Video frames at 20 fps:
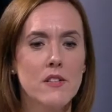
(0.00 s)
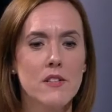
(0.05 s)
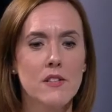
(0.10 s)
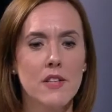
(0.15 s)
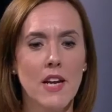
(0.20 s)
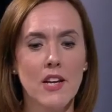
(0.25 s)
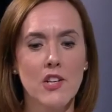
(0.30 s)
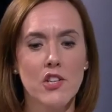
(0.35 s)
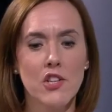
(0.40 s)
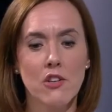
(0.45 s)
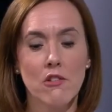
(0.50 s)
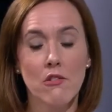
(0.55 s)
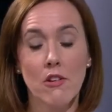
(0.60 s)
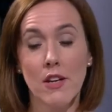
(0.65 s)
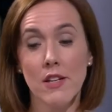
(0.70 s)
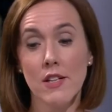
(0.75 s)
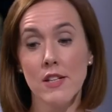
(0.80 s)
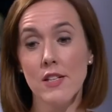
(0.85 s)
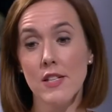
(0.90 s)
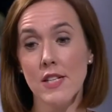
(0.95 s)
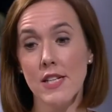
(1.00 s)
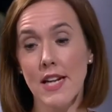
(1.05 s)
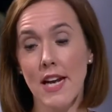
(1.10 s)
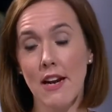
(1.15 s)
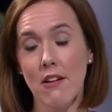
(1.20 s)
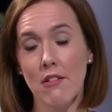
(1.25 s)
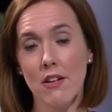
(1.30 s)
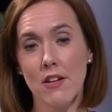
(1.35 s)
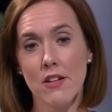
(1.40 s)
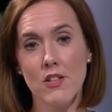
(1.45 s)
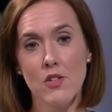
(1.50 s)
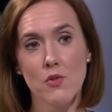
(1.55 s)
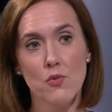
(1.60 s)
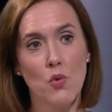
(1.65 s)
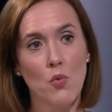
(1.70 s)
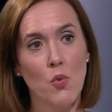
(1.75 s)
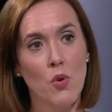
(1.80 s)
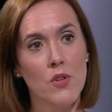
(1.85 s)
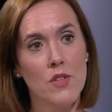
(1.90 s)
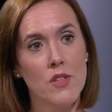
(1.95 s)
stature and indeed arrogance
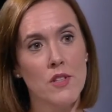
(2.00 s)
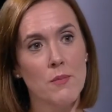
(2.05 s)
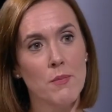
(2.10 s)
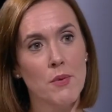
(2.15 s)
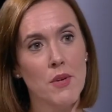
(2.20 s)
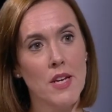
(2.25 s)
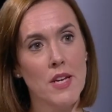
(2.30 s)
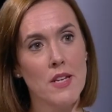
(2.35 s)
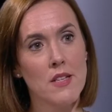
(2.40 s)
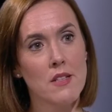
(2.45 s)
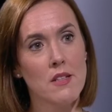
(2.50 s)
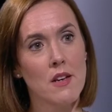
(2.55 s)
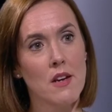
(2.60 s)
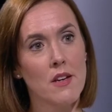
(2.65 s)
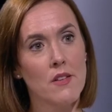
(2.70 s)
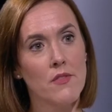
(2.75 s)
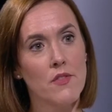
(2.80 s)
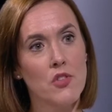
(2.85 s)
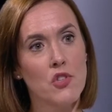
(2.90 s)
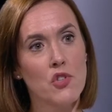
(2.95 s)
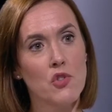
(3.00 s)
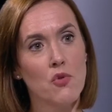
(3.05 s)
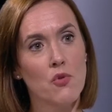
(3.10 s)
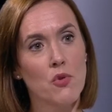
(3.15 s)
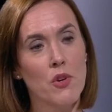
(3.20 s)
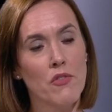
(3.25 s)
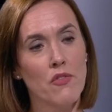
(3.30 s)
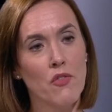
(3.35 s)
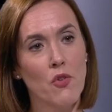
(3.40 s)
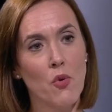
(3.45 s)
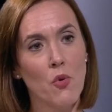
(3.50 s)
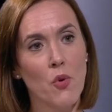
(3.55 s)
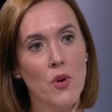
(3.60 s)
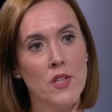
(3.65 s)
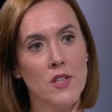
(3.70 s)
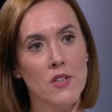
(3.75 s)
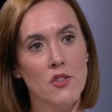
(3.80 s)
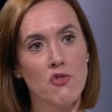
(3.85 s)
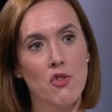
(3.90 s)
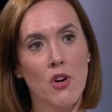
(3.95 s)
will want to put his side of the story
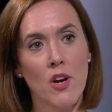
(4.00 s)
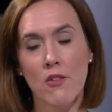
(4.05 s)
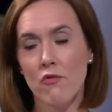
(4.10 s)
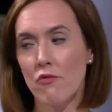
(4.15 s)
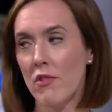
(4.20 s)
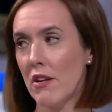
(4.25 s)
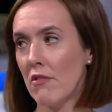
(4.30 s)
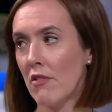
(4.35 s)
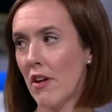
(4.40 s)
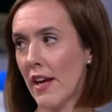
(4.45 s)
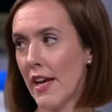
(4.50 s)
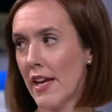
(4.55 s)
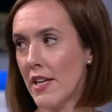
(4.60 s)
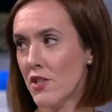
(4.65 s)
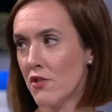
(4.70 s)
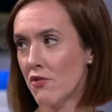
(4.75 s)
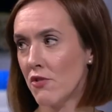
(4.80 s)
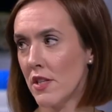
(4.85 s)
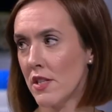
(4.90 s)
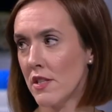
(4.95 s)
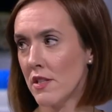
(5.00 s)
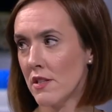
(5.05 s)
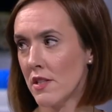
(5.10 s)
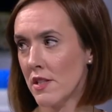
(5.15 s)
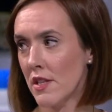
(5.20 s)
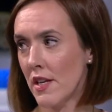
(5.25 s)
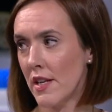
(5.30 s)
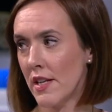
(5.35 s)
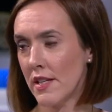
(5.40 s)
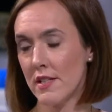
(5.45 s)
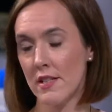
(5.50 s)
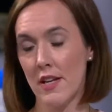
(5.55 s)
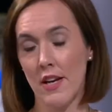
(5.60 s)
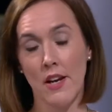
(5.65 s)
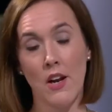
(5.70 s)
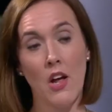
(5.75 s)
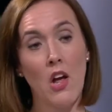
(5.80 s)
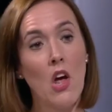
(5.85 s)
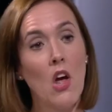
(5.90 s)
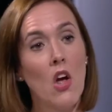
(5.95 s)
forward and try and rewrite history to a certain
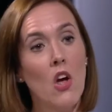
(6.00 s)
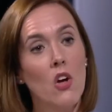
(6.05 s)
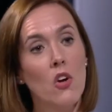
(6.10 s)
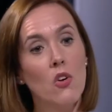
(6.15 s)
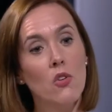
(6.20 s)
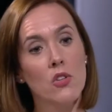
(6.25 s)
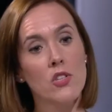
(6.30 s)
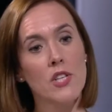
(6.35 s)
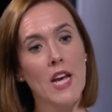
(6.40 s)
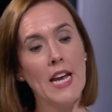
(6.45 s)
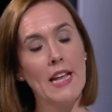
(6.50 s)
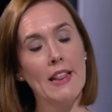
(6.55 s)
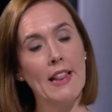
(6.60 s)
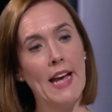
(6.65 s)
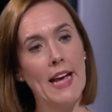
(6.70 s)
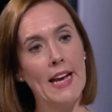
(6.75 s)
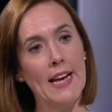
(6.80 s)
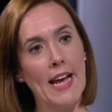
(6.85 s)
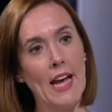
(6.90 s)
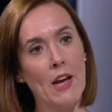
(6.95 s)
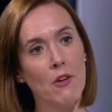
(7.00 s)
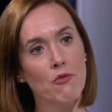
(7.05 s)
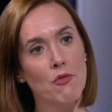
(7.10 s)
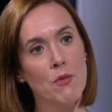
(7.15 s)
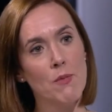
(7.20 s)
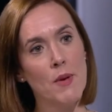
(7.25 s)
extent. Who'll take that account